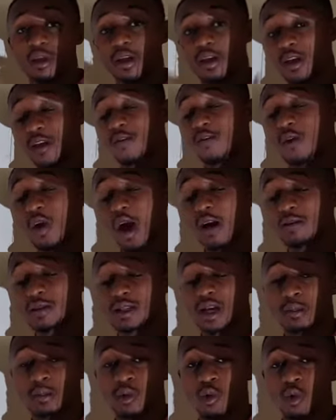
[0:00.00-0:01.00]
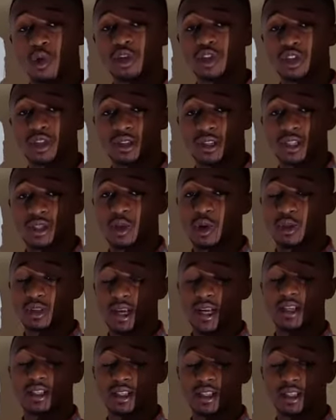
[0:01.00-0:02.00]
if you have some questions,
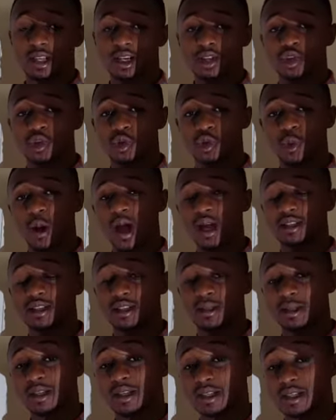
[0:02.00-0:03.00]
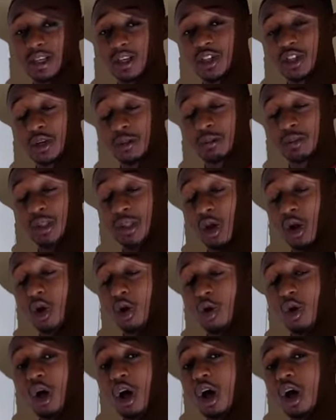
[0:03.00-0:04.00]
don't hesitate to write in the section
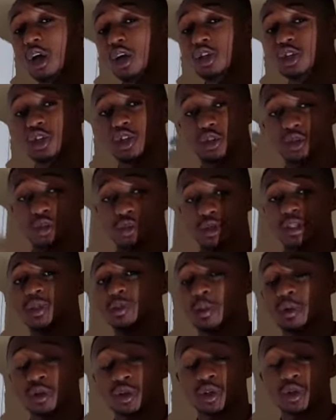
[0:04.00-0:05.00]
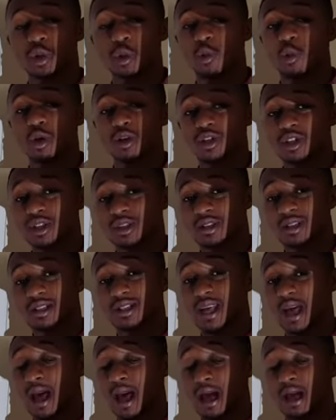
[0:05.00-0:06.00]
below to respond to your
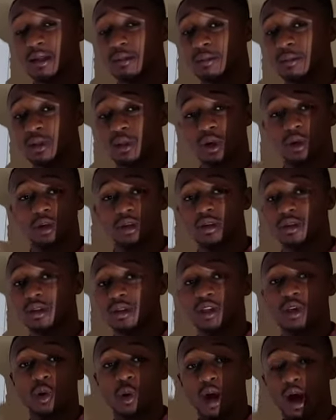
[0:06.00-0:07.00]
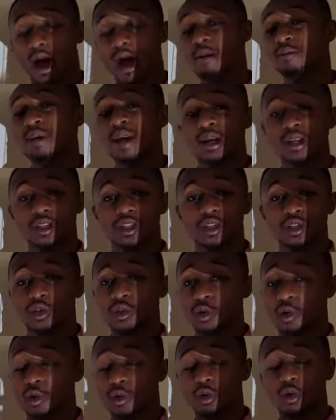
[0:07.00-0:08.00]
questions, and your comments,
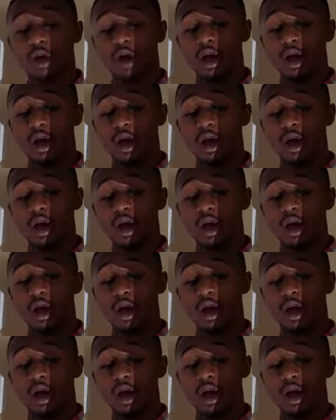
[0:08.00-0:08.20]
your